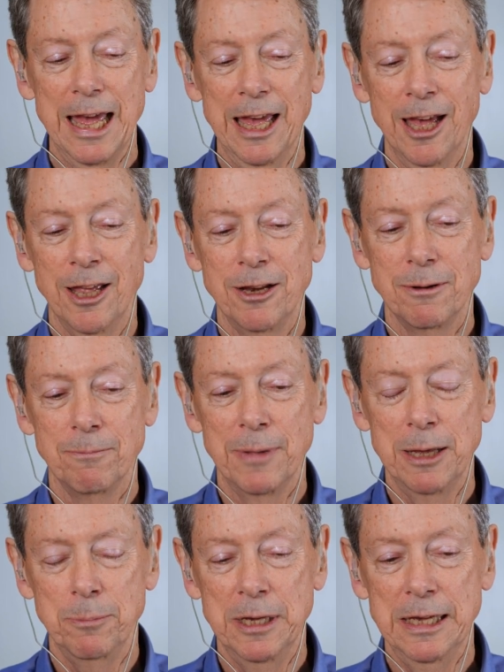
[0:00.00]
And
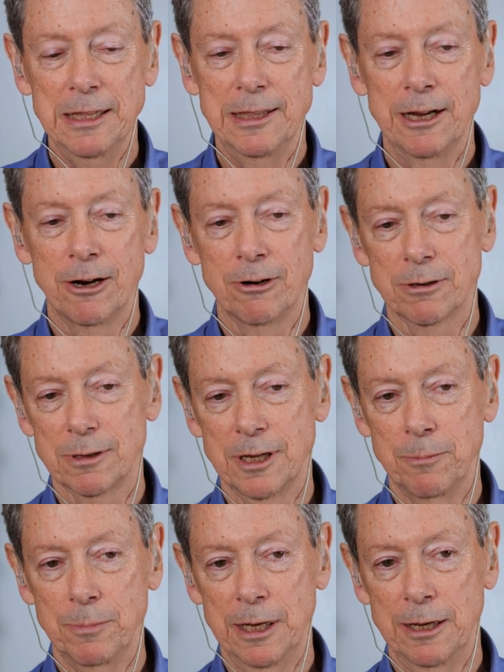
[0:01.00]
maybe there
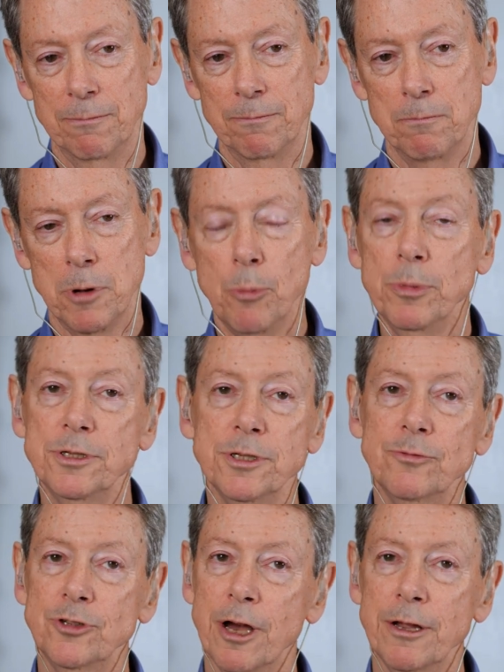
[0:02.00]
can be moments
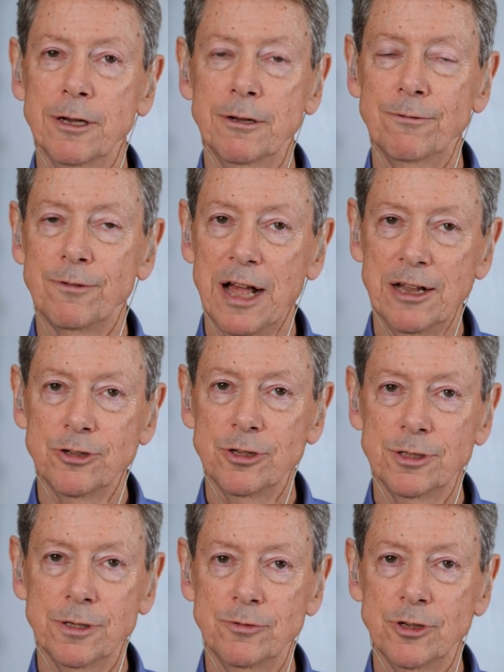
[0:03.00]
of jhana,
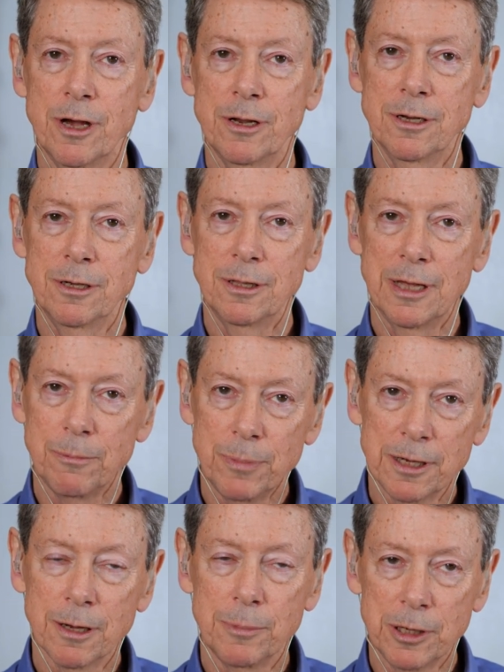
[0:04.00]
flashes of jhana that
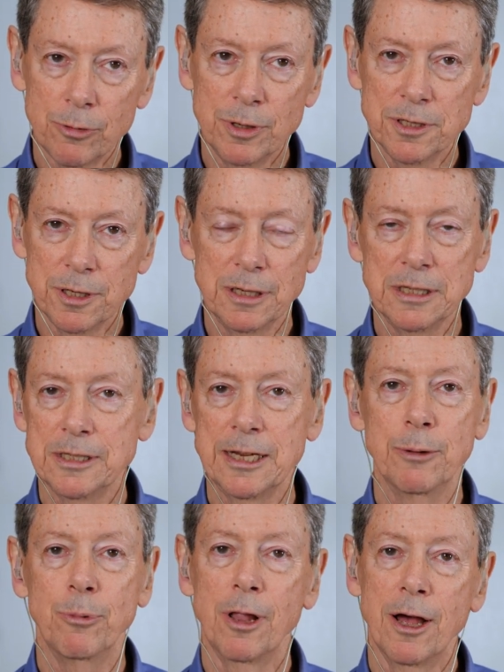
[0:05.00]
become increasingly
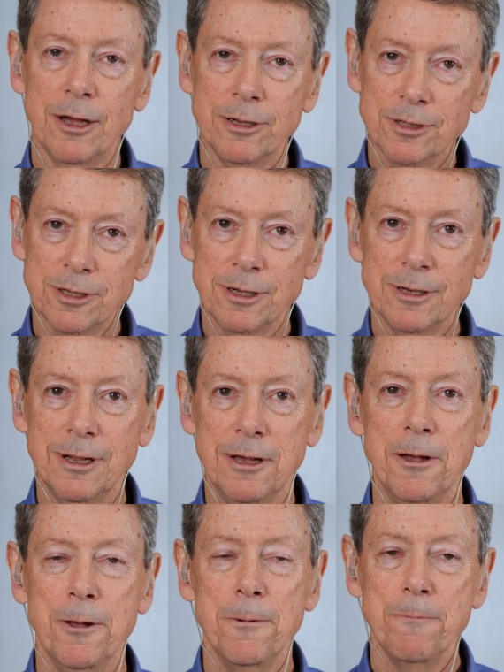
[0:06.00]
stabilized. And
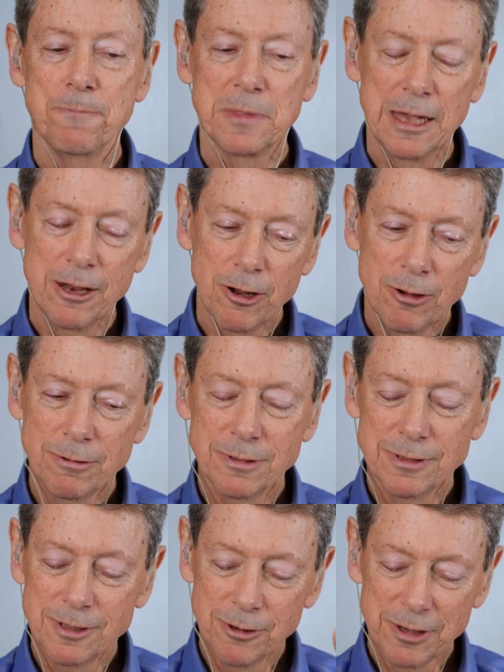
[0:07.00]
you know,
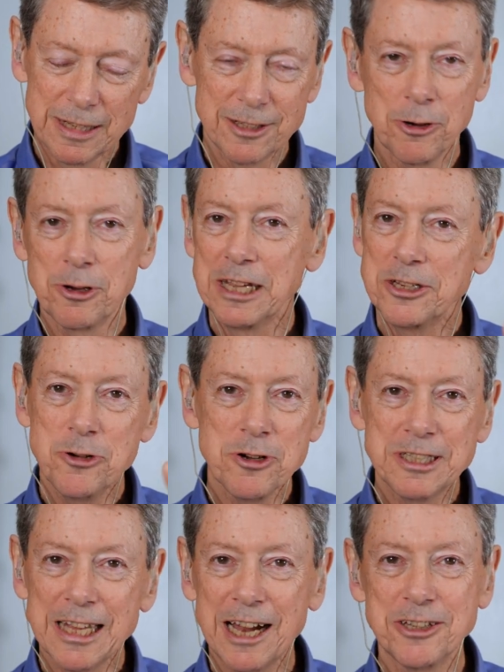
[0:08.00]
don't don't get too
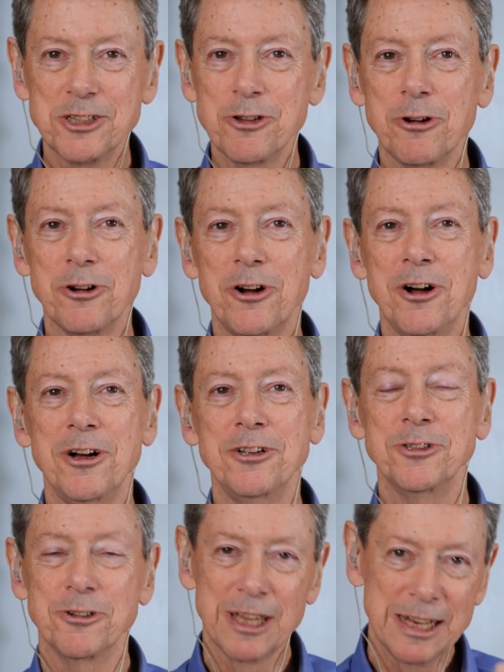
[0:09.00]
attached to it all.
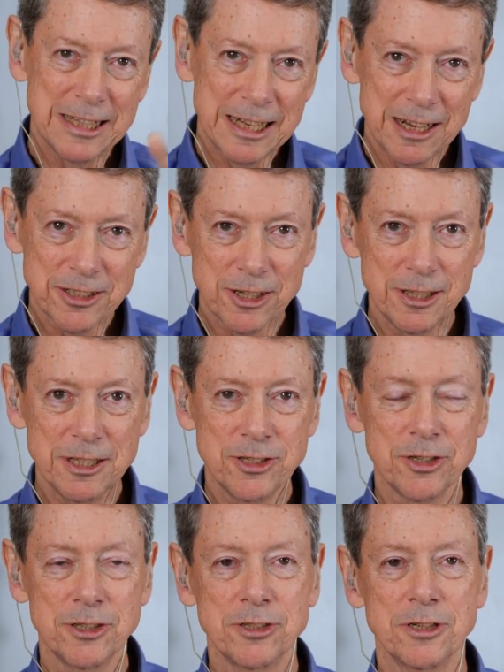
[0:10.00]
Don't get attached to these
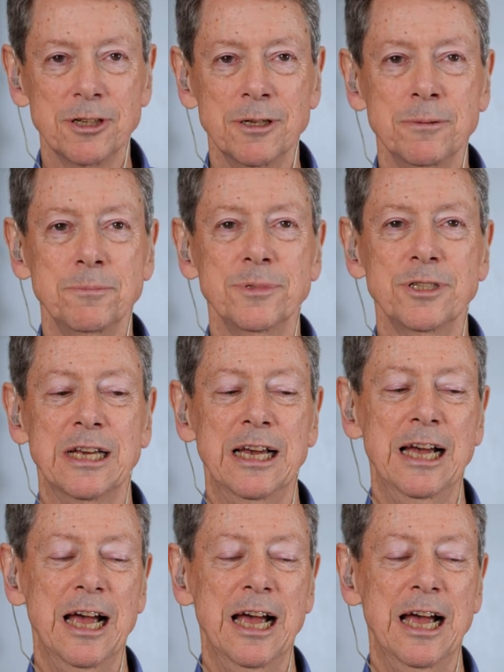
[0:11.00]
systems.